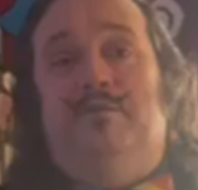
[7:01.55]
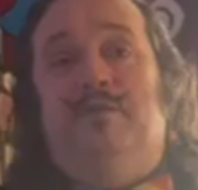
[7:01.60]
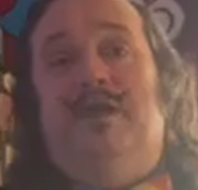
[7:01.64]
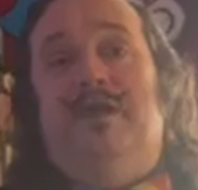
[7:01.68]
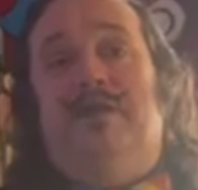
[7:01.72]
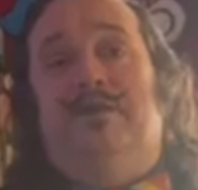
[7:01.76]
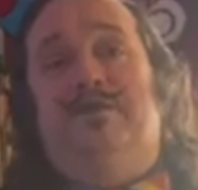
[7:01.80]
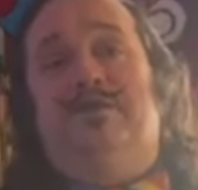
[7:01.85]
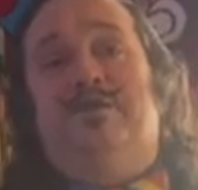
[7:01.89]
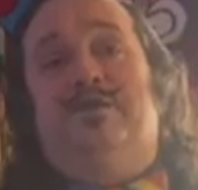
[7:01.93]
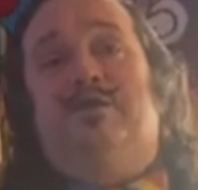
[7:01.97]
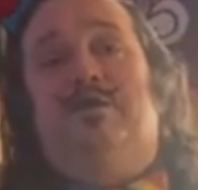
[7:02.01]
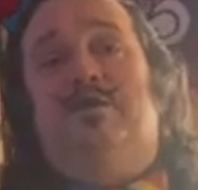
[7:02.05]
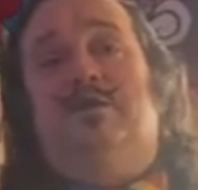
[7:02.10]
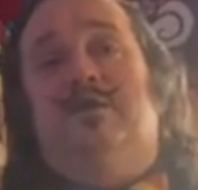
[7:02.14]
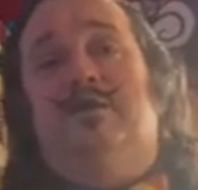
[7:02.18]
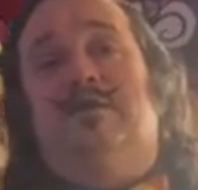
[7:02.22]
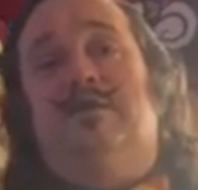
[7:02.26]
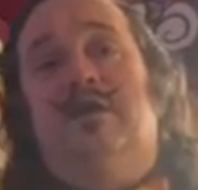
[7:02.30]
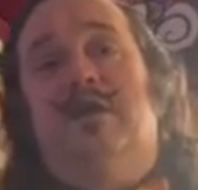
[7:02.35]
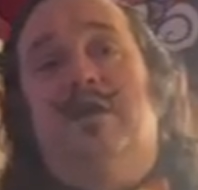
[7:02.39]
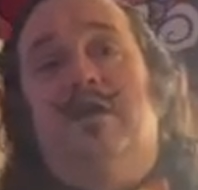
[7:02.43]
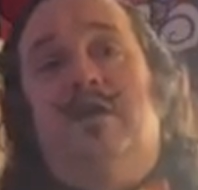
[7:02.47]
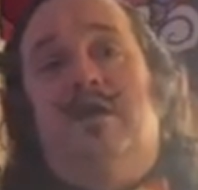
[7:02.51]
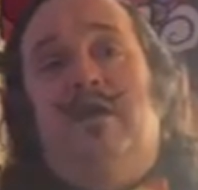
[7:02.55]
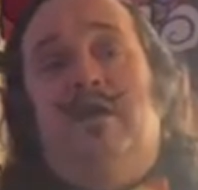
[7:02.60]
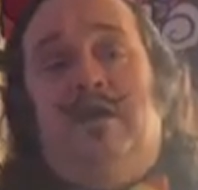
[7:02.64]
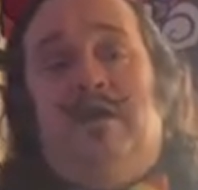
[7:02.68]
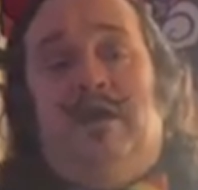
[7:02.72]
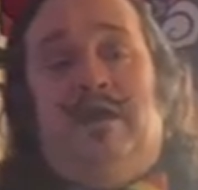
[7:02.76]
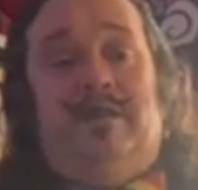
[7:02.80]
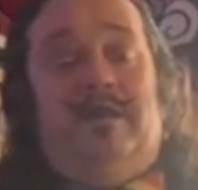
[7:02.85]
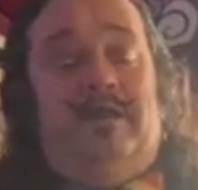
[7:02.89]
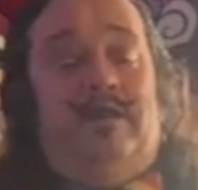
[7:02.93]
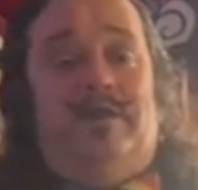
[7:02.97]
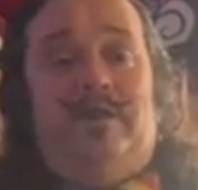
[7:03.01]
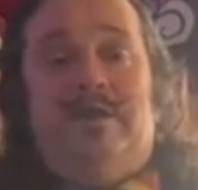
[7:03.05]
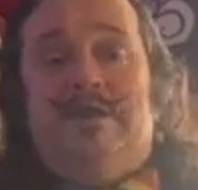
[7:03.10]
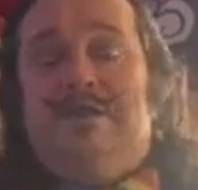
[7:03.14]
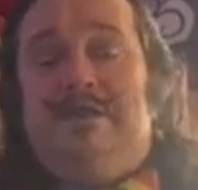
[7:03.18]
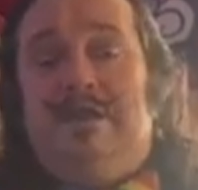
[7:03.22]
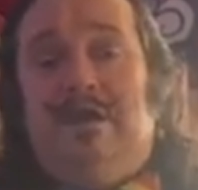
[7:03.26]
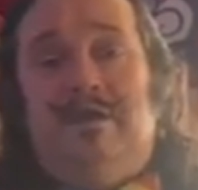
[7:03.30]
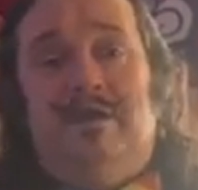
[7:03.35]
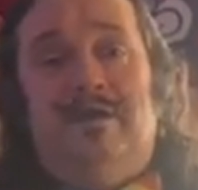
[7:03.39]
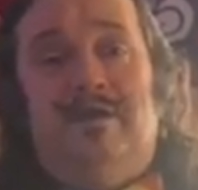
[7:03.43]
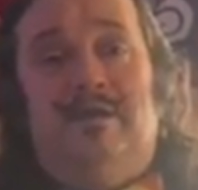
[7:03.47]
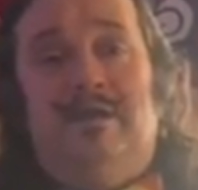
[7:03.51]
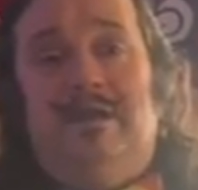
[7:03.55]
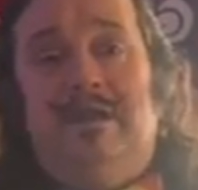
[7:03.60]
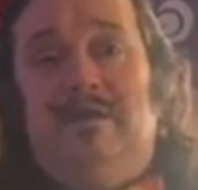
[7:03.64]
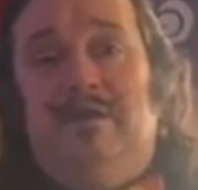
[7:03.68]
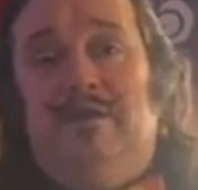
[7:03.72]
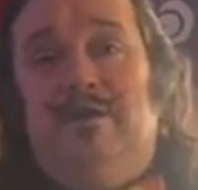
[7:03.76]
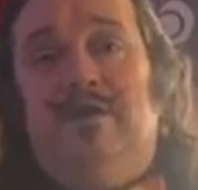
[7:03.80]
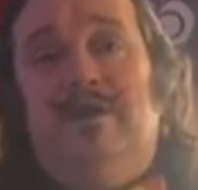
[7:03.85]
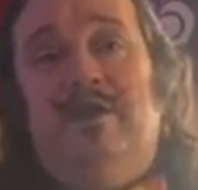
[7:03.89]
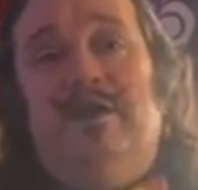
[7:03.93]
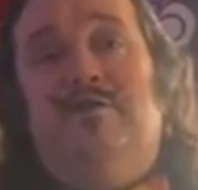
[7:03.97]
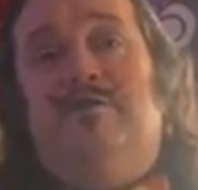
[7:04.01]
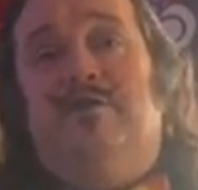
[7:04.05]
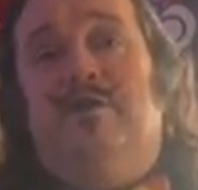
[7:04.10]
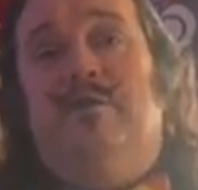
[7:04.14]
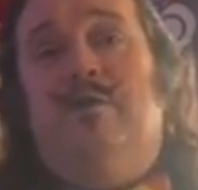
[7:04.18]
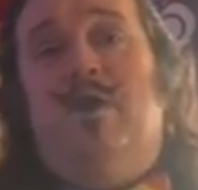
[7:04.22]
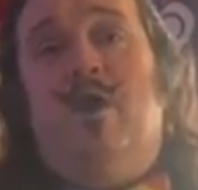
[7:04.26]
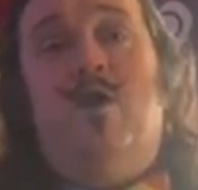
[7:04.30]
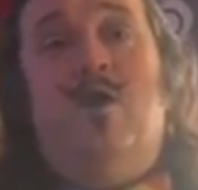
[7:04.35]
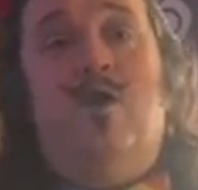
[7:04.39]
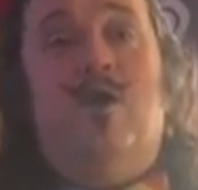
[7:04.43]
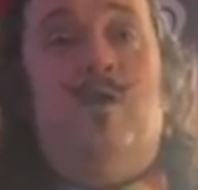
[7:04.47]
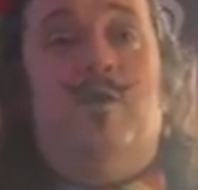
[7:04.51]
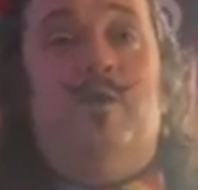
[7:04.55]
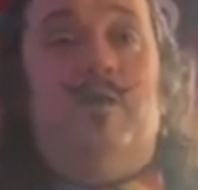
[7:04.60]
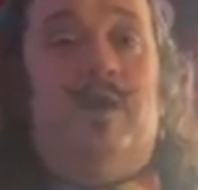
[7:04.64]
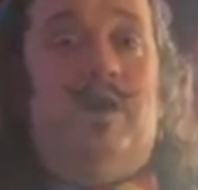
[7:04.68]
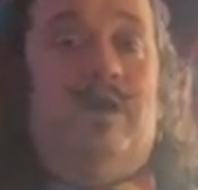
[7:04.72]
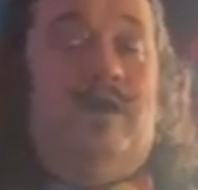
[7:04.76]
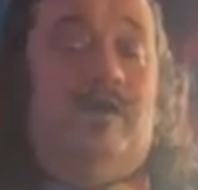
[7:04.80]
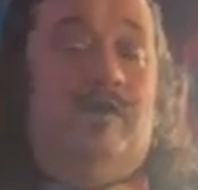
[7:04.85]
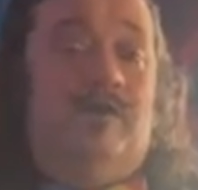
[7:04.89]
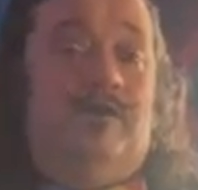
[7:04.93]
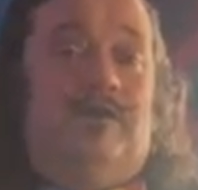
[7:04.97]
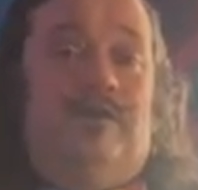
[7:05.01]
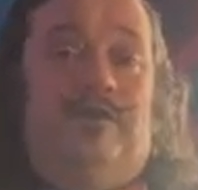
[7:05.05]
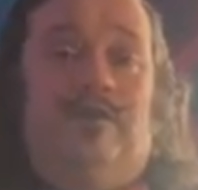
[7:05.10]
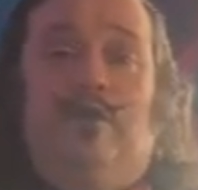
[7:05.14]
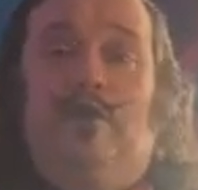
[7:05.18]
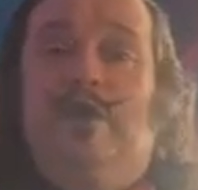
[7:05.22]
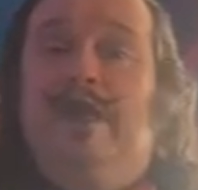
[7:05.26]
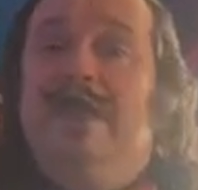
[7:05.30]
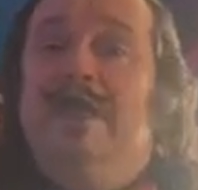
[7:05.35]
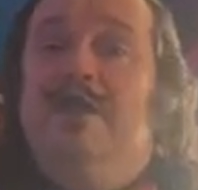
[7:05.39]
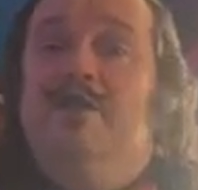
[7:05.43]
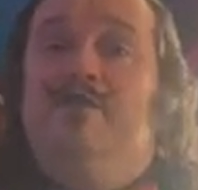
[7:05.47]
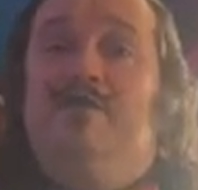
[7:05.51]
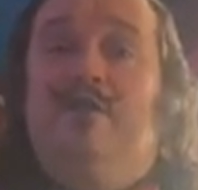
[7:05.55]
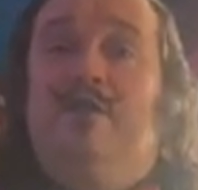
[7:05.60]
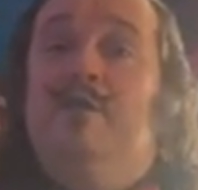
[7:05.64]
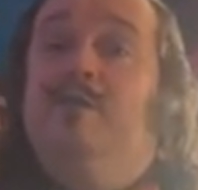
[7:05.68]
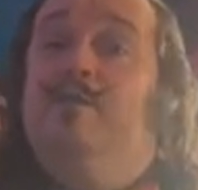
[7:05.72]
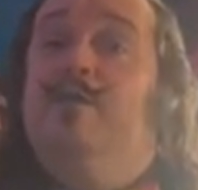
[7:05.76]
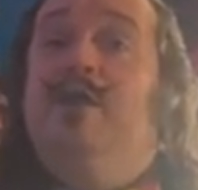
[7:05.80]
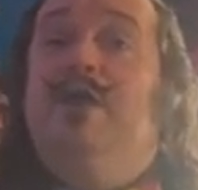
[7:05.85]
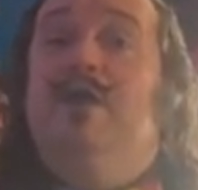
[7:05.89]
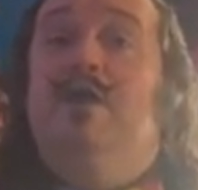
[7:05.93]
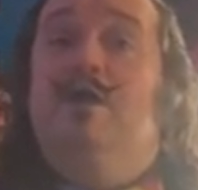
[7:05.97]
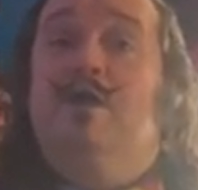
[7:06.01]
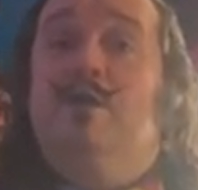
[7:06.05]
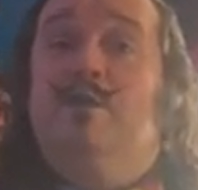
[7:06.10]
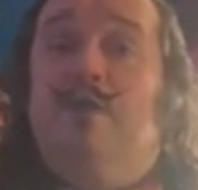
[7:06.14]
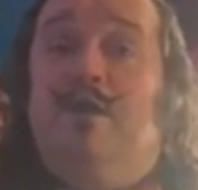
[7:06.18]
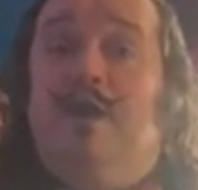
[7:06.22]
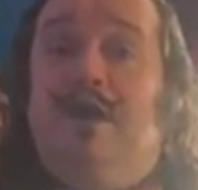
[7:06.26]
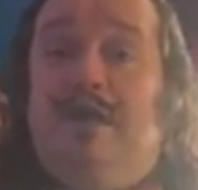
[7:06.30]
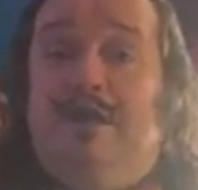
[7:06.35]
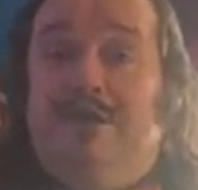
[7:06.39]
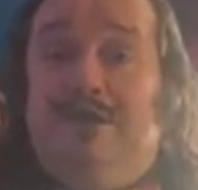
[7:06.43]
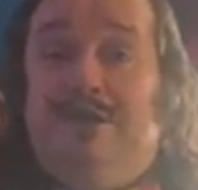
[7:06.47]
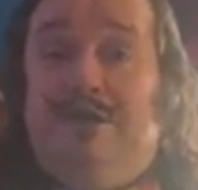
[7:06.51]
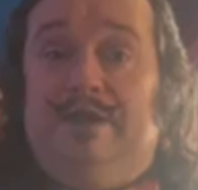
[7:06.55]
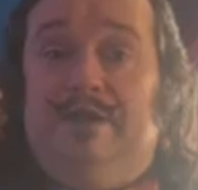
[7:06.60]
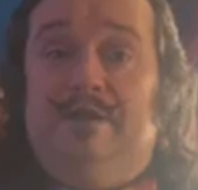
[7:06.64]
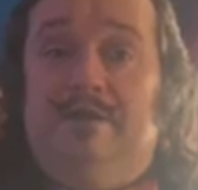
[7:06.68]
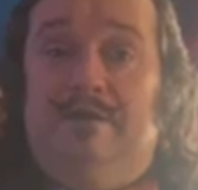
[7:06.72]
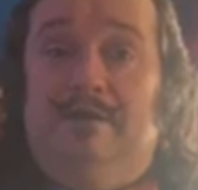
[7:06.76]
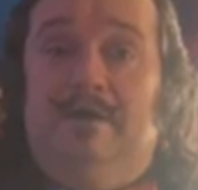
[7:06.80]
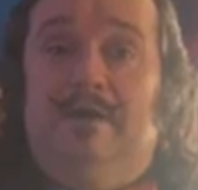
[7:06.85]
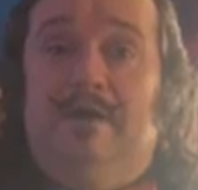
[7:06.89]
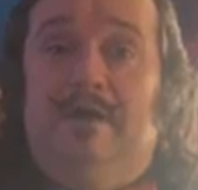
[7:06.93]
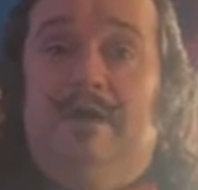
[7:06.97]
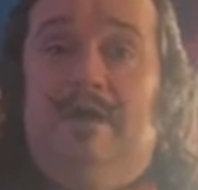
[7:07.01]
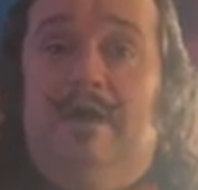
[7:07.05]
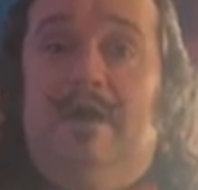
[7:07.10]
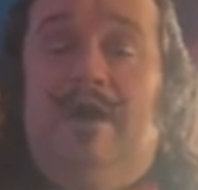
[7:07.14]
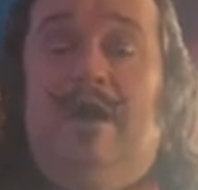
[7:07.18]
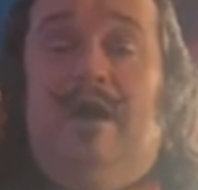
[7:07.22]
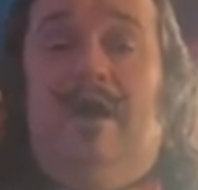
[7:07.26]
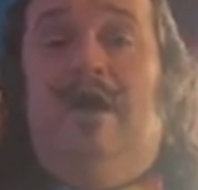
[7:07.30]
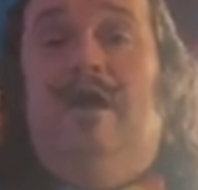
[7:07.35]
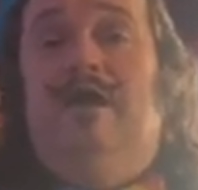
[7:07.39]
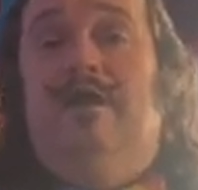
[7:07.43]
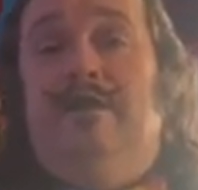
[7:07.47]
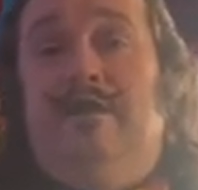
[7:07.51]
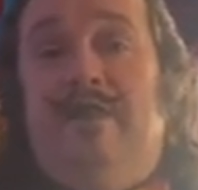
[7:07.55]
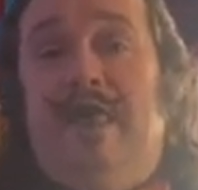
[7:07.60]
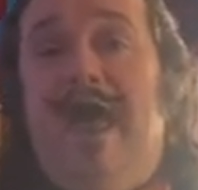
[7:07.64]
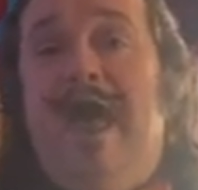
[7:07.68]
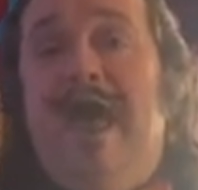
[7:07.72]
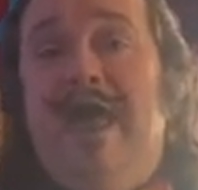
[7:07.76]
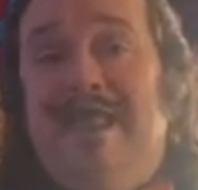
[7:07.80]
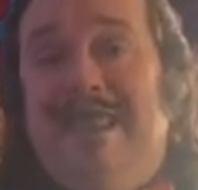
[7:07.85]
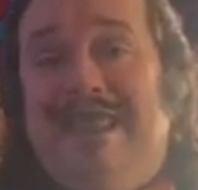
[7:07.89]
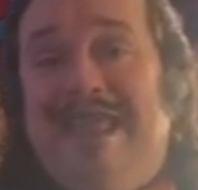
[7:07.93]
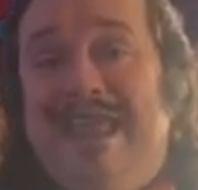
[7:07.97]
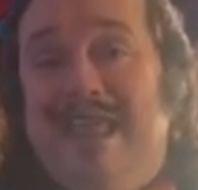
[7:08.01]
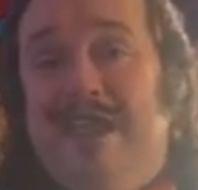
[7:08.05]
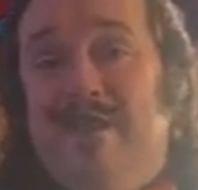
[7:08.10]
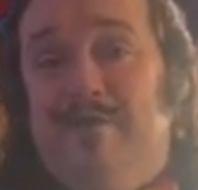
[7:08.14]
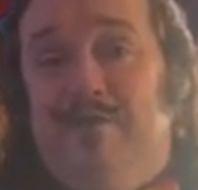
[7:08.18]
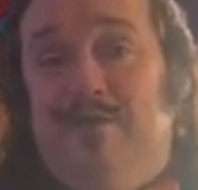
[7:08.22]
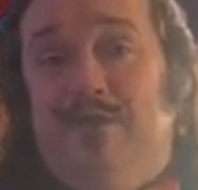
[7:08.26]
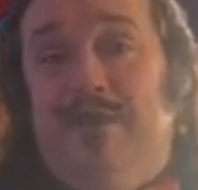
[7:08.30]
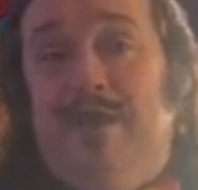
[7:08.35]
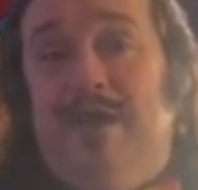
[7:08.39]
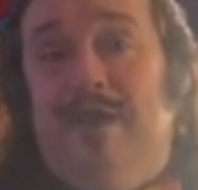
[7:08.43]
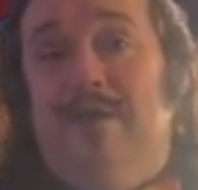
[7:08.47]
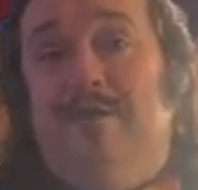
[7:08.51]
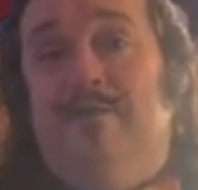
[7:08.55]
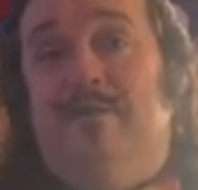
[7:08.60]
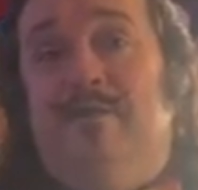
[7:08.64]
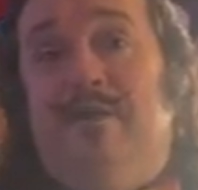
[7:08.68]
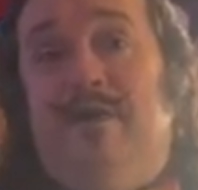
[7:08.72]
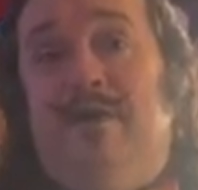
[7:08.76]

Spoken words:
middle school, and they were suddenly learning from home, free from peer pressure. And that gave them,